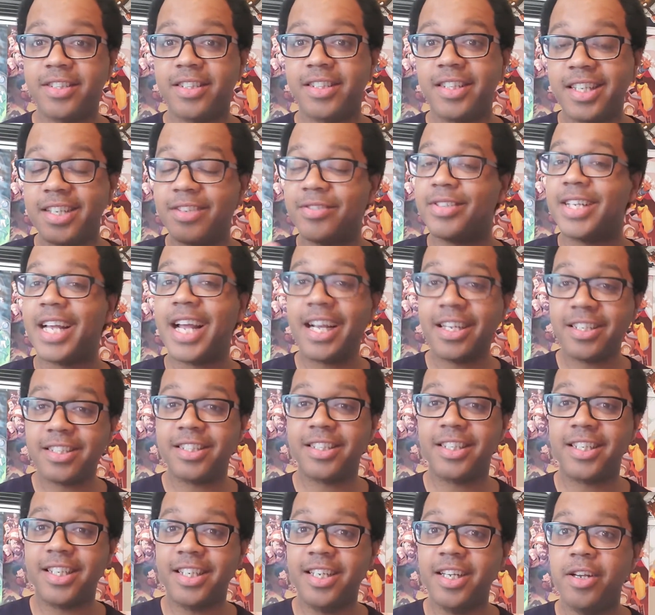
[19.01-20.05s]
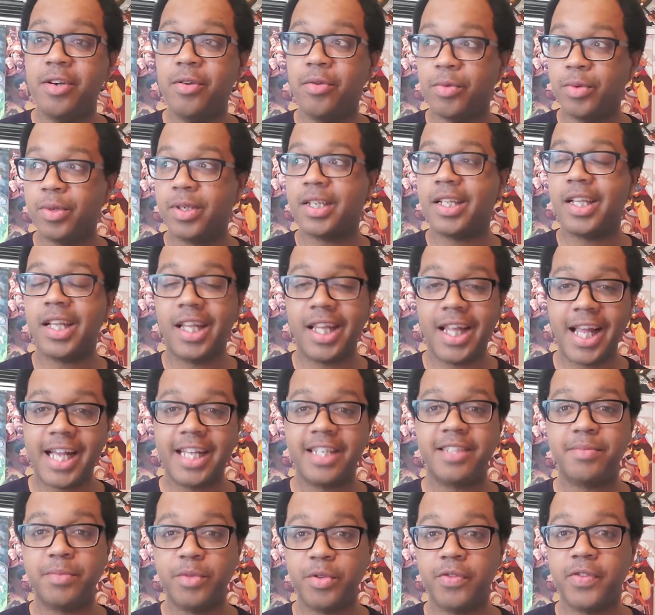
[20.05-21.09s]
That was actually one of the
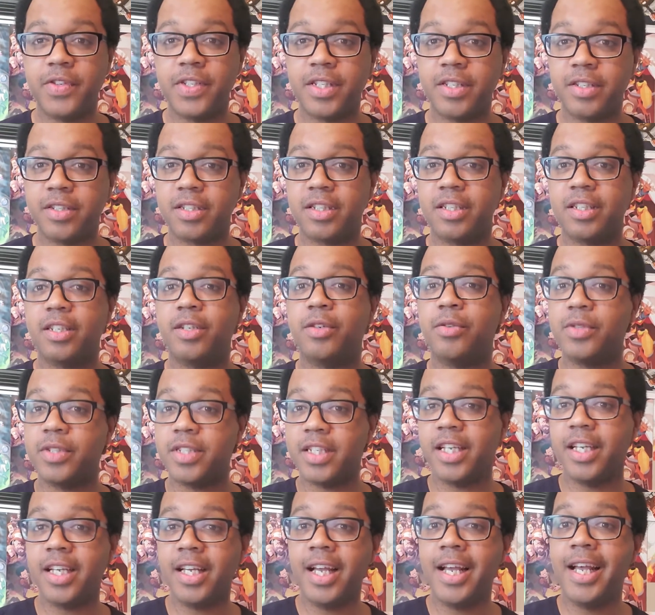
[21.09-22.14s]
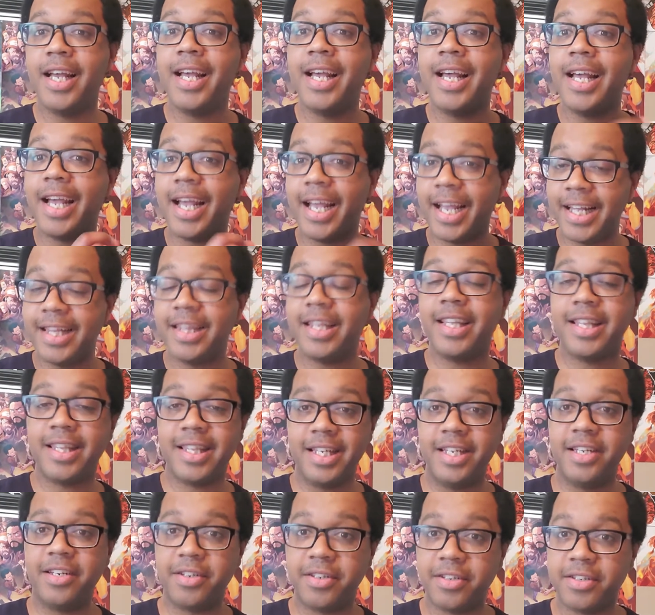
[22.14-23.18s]
last movies I was going to go see in the
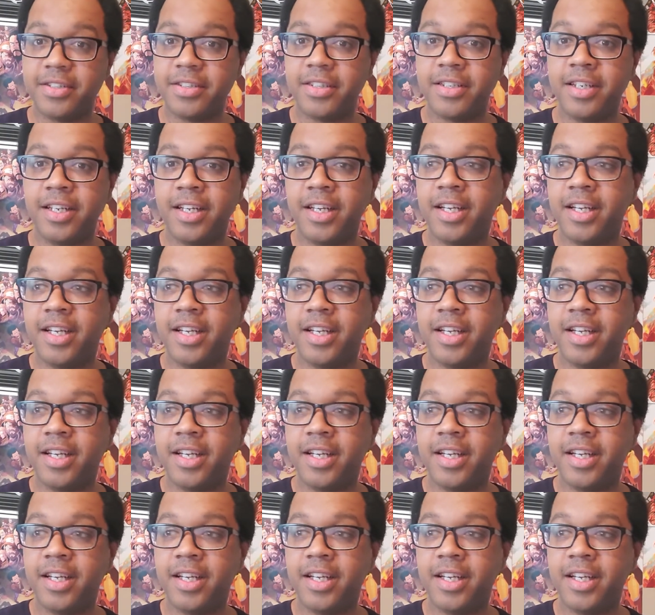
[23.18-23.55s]
theaters